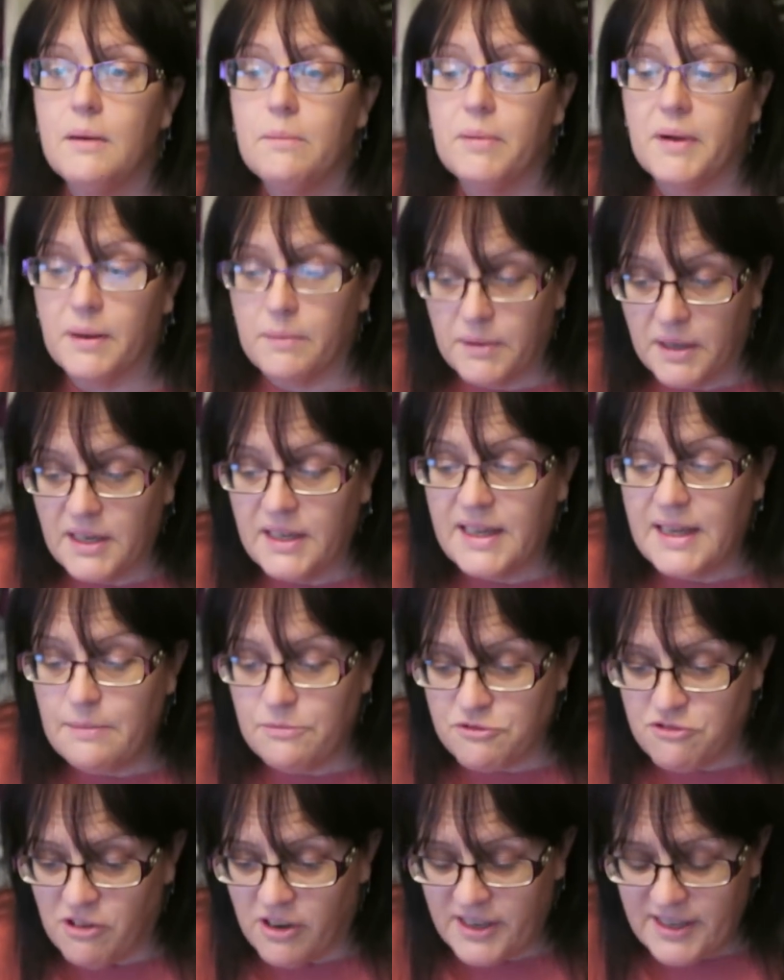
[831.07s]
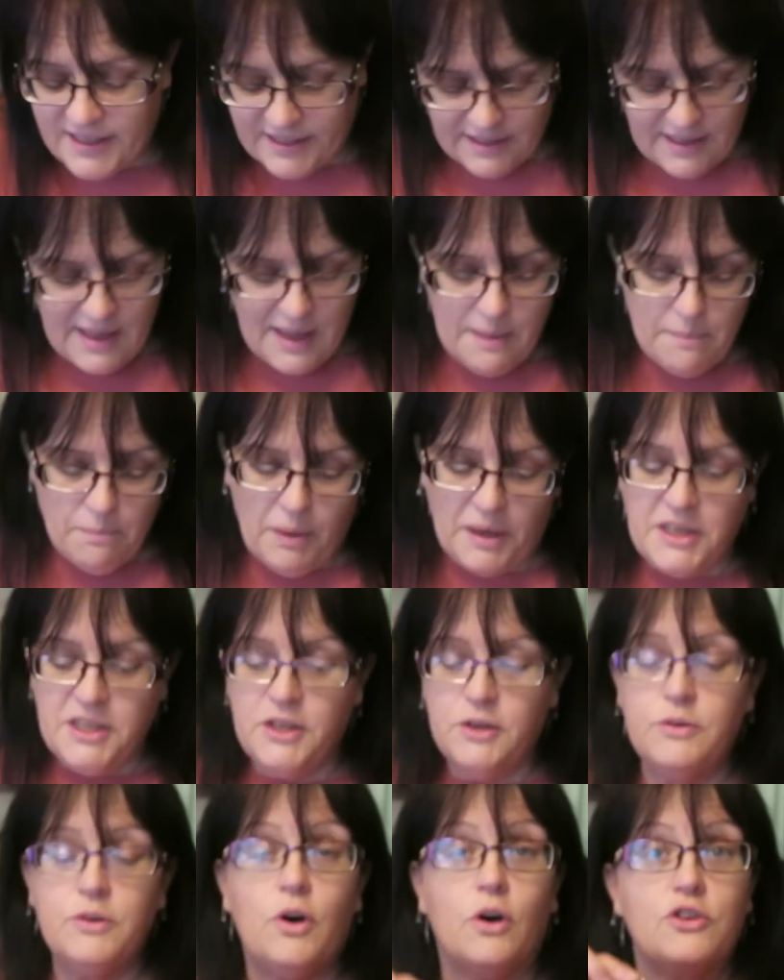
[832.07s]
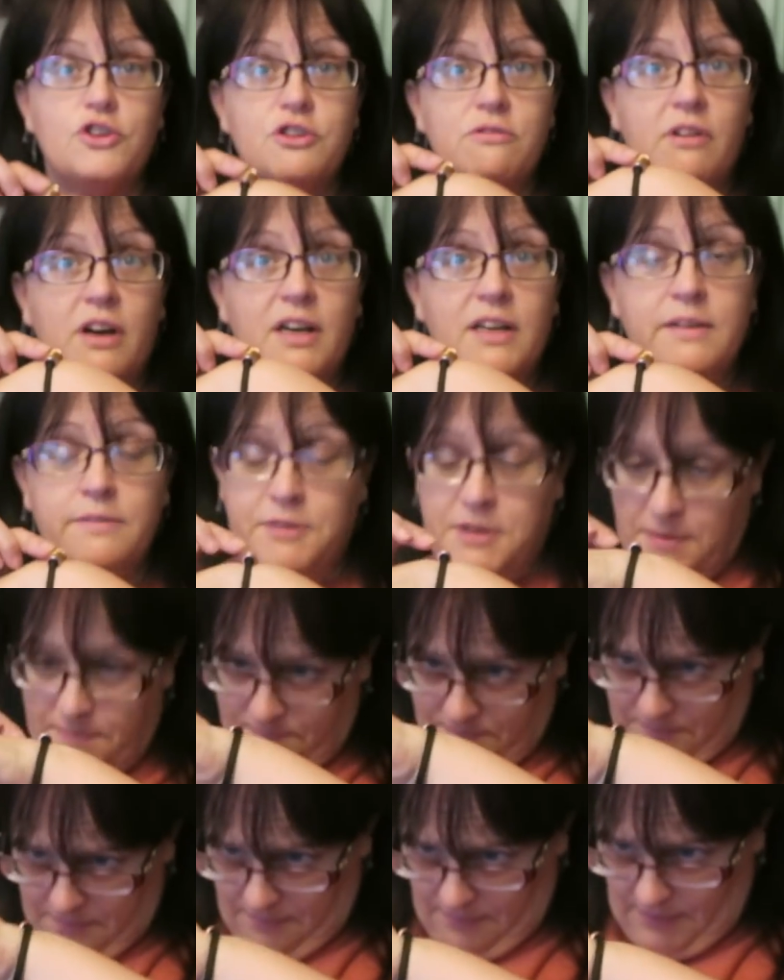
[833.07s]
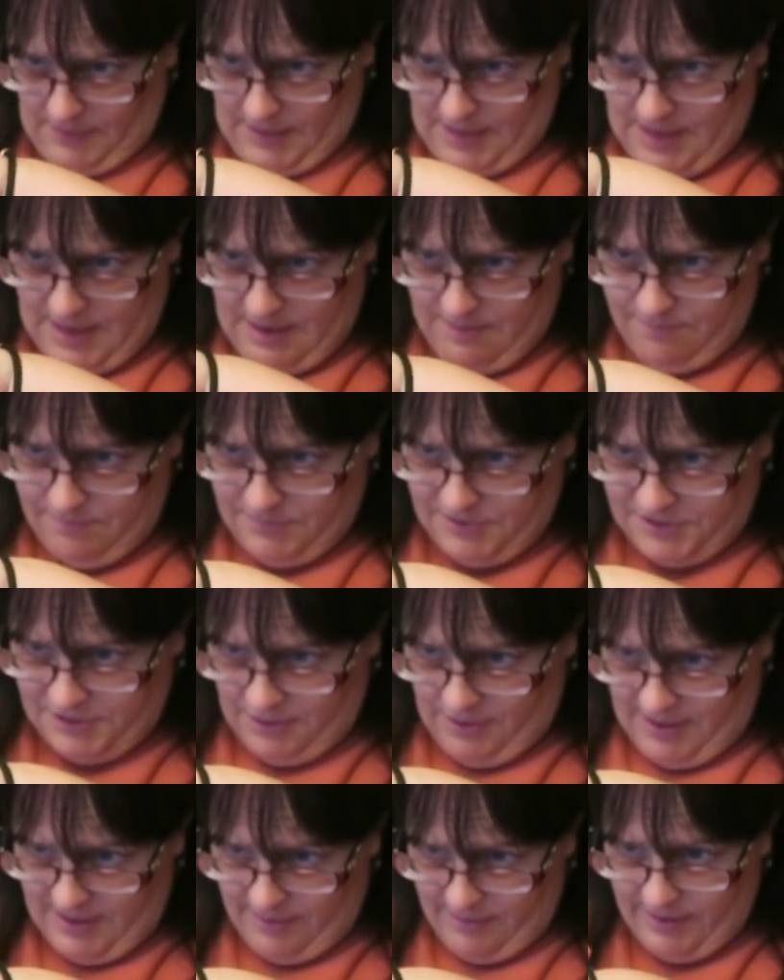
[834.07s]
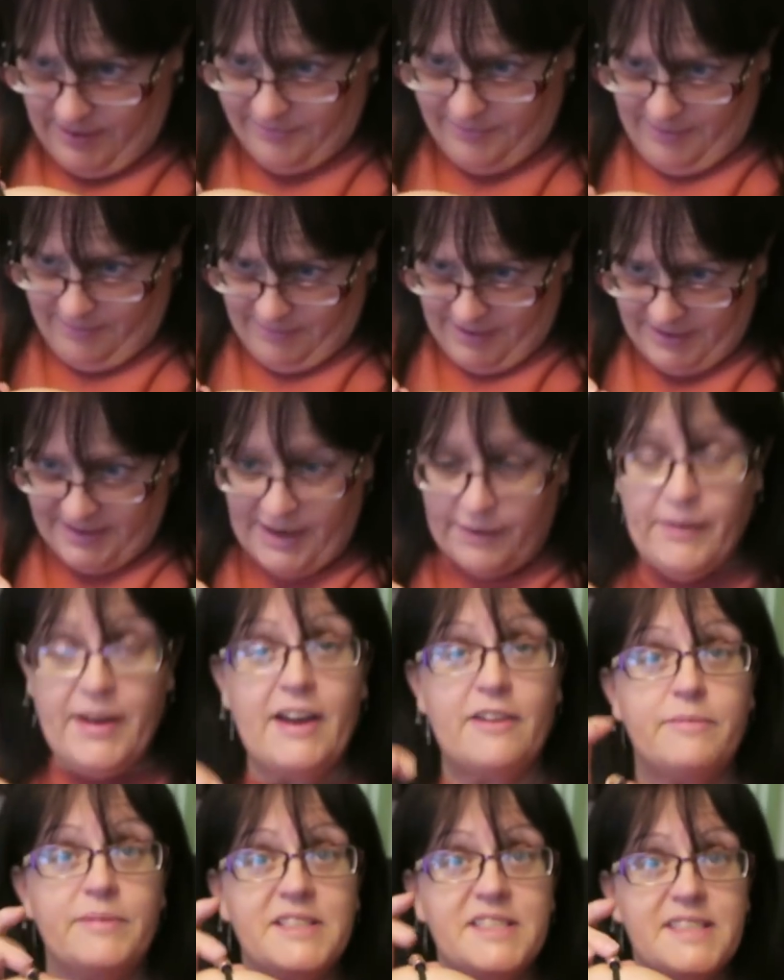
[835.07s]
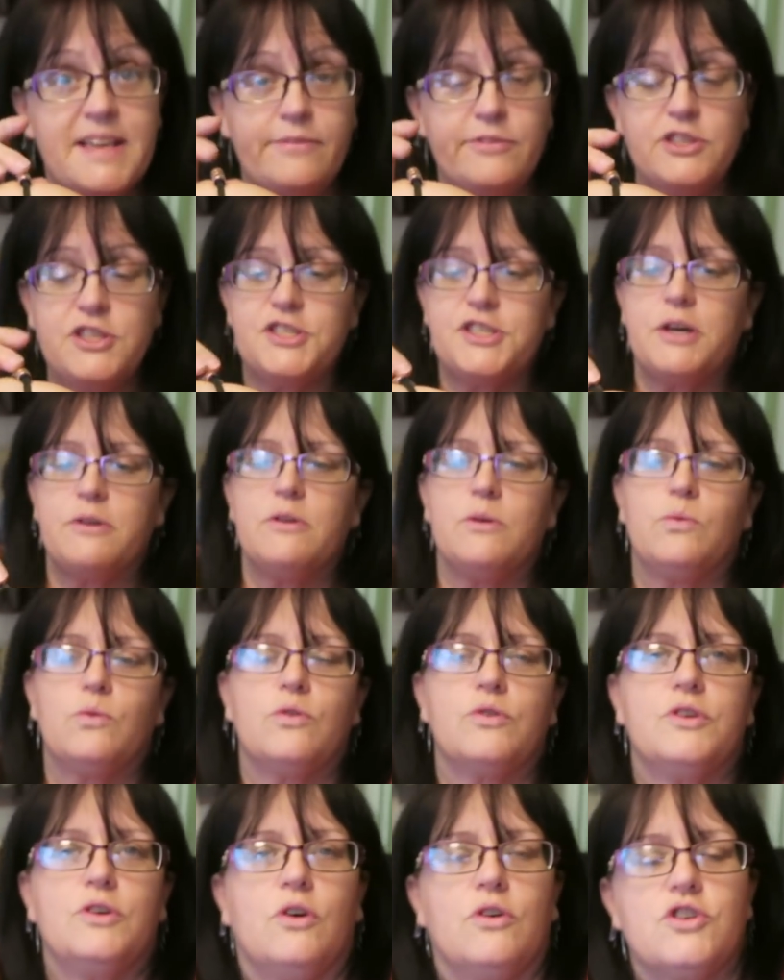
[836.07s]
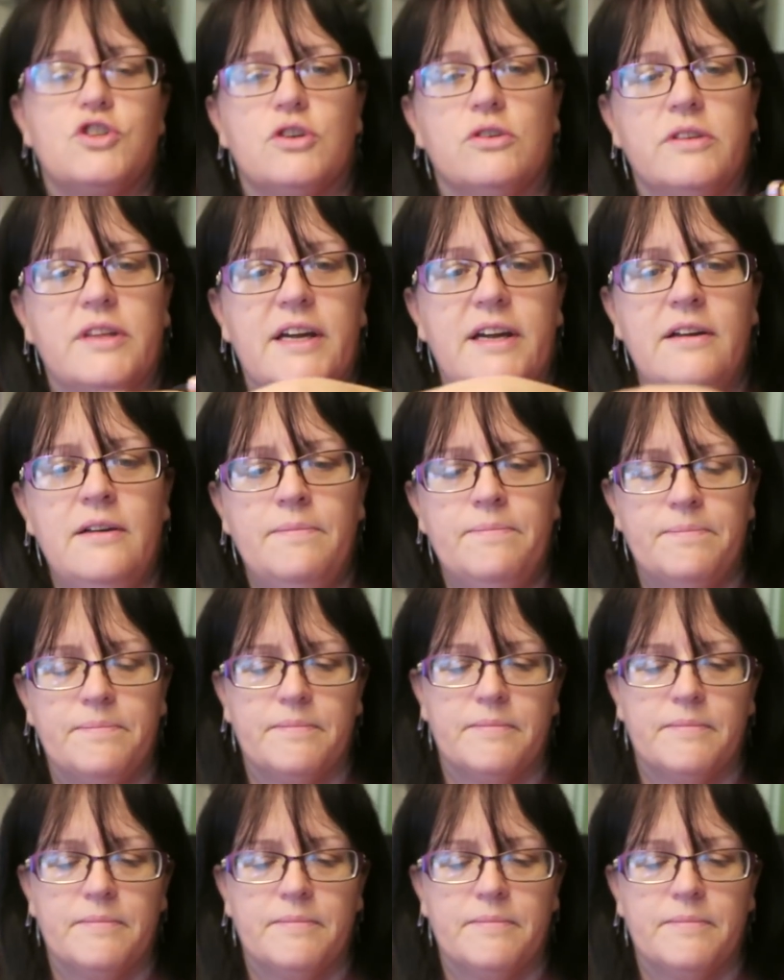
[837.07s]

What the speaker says: But I'm going to keep trying. My new notch arrived, so I now have my 7 stone award notch on there.